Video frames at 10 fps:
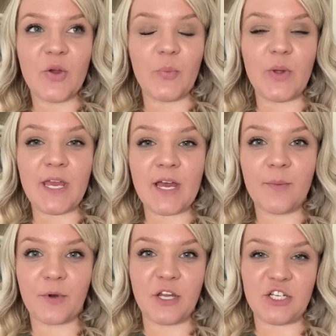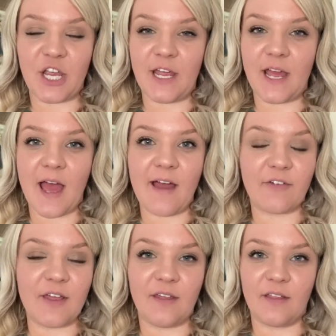We appreciate
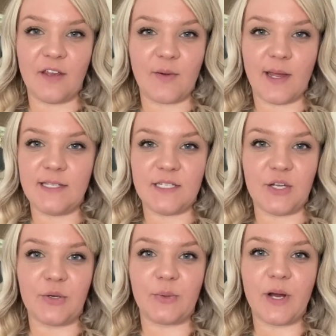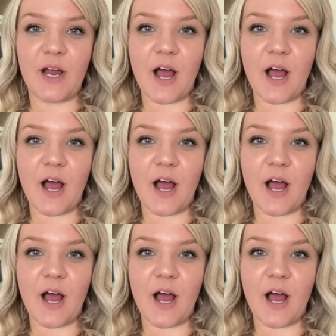everything that you guys do.